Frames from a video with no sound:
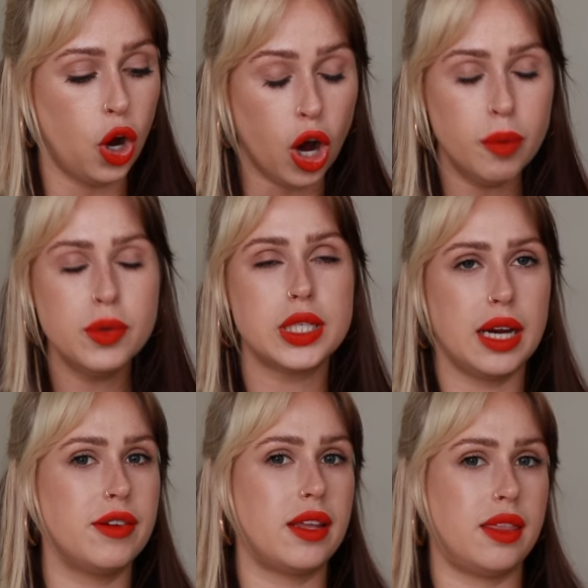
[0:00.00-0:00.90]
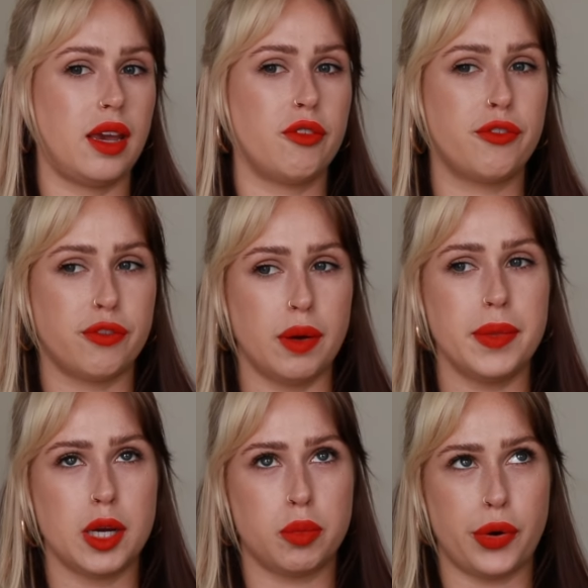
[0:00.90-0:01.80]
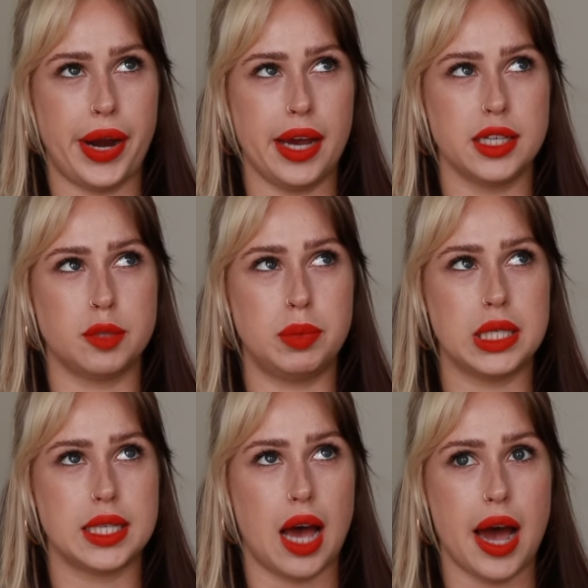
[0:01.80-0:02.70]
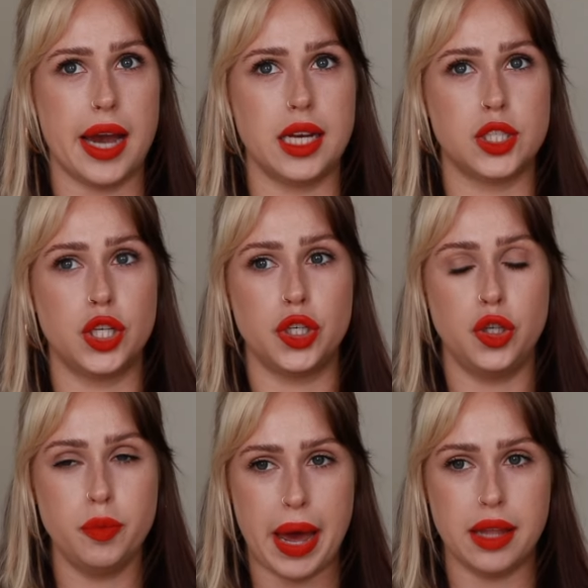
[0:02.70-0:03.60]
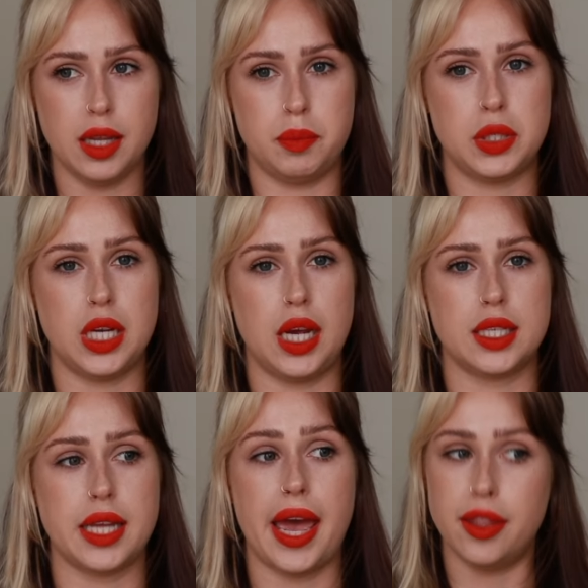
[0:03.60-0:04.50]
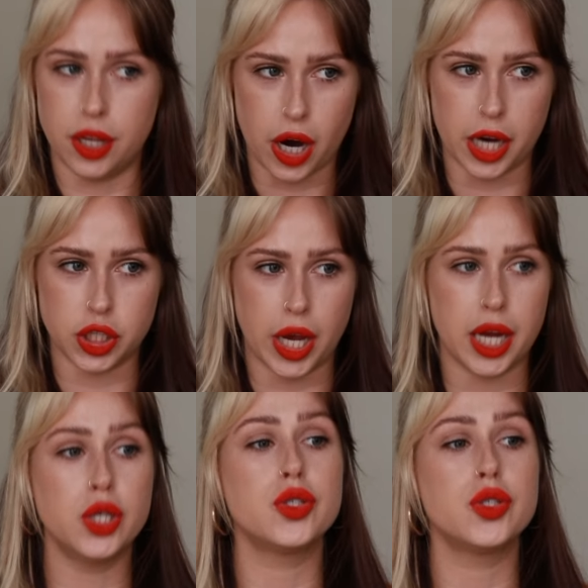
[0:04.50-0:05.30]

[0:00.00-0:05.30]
almost everything from their brand besides their new matte lipsticks and their eyeshadows.